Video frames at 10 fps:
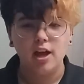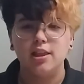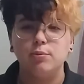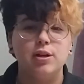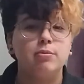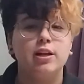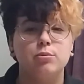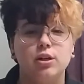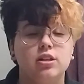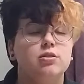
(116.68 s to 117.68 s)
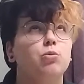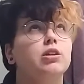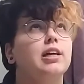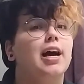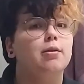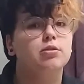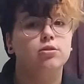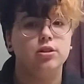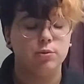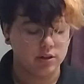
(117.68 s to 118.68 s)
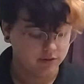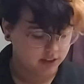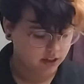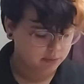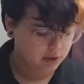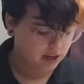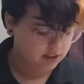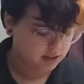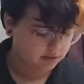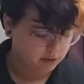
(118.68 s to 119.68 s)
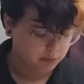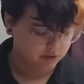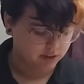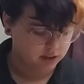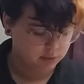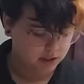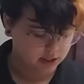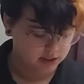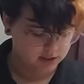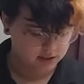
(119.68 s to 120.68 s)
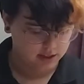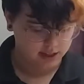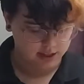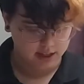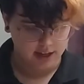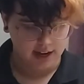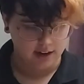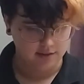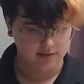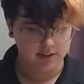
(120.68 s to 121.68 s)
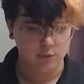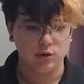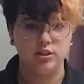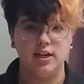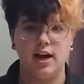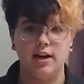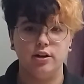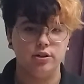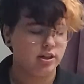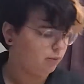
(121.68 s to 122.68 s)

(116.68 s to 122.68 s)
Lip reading: Plain black plugs worked absolutely wonderfully, positively perfect, because they weren't dyed, or there